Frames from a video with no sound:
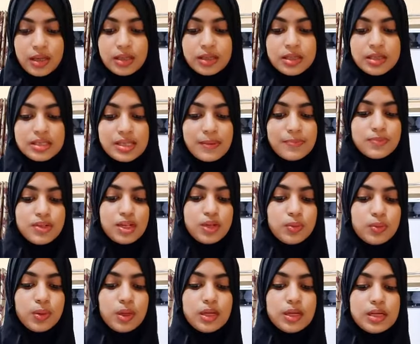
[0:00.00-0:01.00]
the
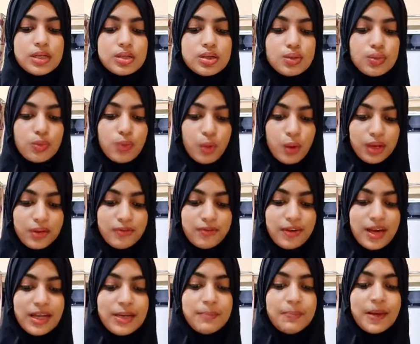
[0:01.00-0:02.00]
subject word is
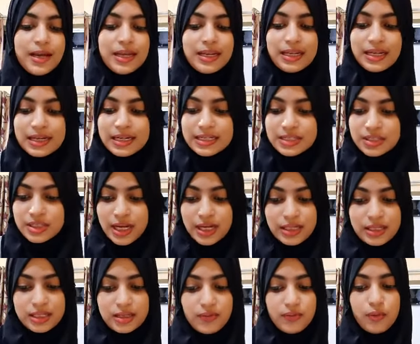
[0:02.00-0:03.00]
qualified by an
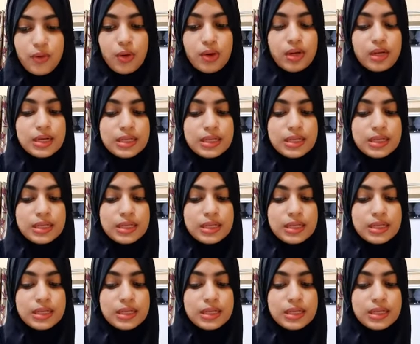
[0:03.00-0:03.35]
adjective or